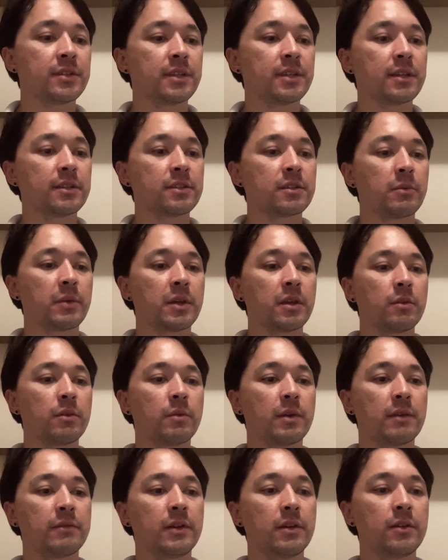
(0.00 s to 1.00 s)
here so we can all
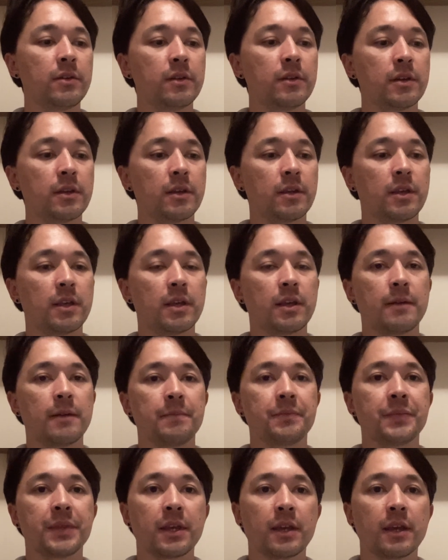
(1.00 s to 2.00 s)
have a look.
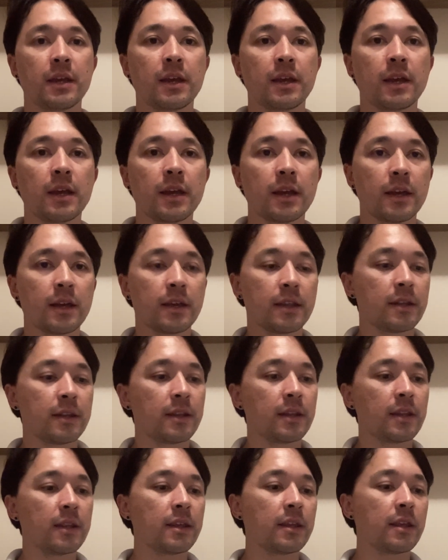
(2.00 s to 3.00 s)

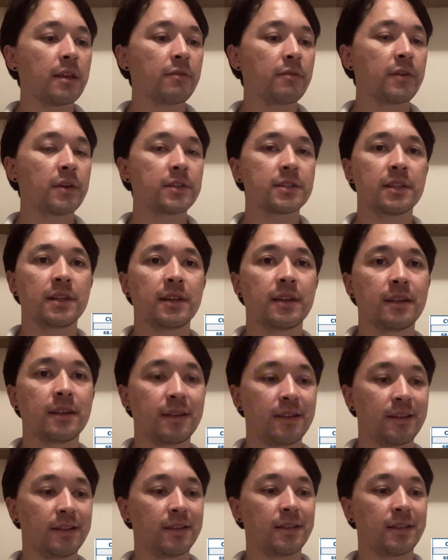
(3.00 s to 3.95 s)
And the first thing